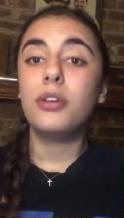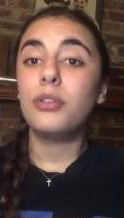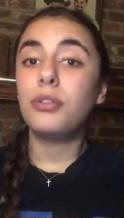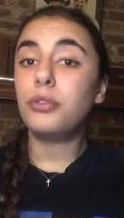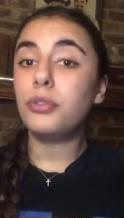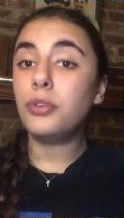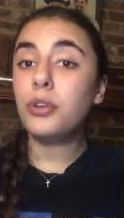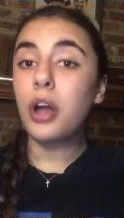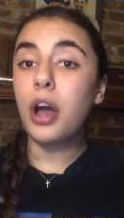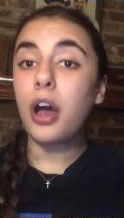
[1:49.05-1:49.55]

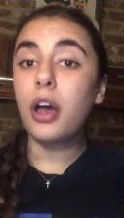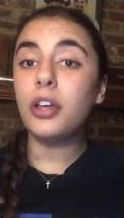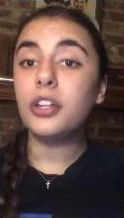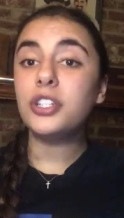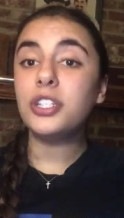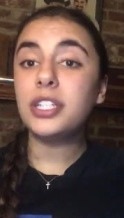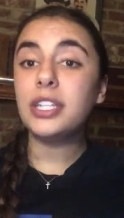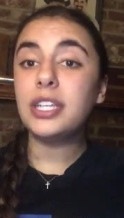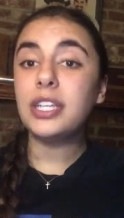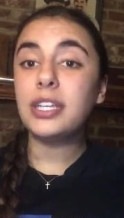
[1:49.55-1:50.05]
through college
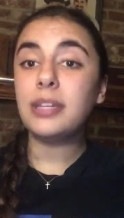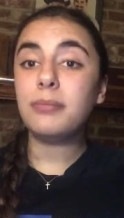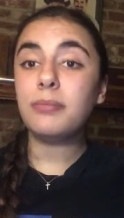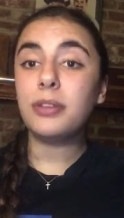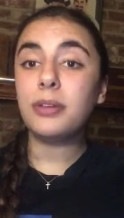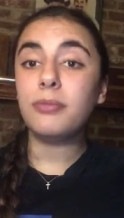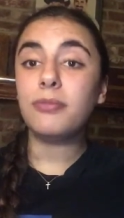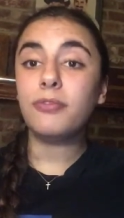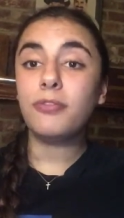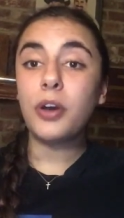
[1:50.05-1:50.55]
to keep
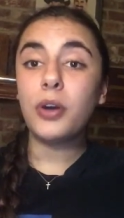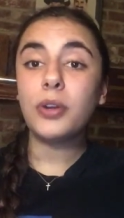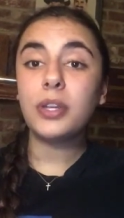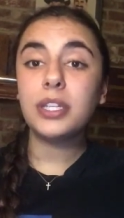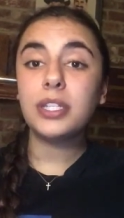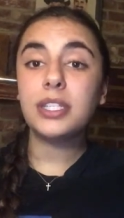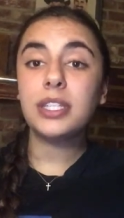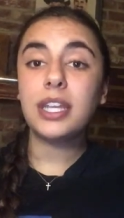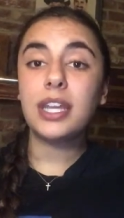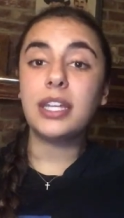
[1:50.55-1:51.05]
them
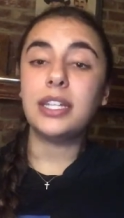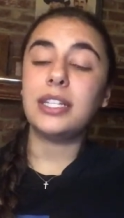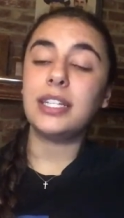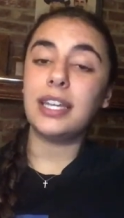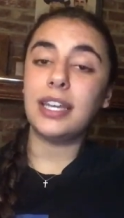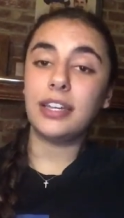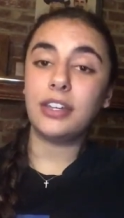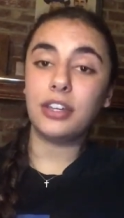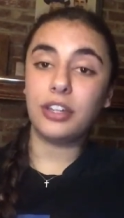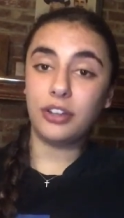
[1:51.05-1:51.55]
focused and to
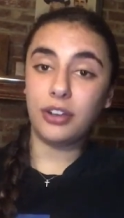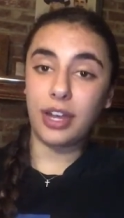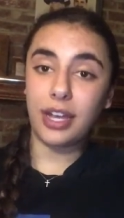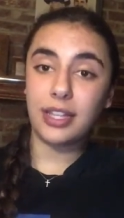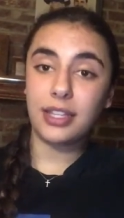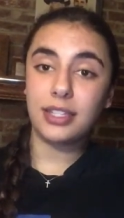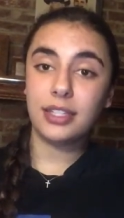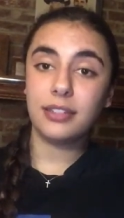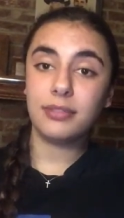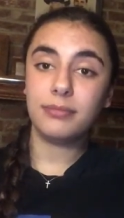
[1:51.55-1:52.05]
get good
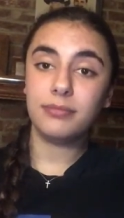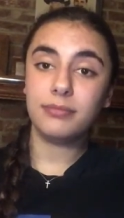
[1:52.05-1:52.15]
grades.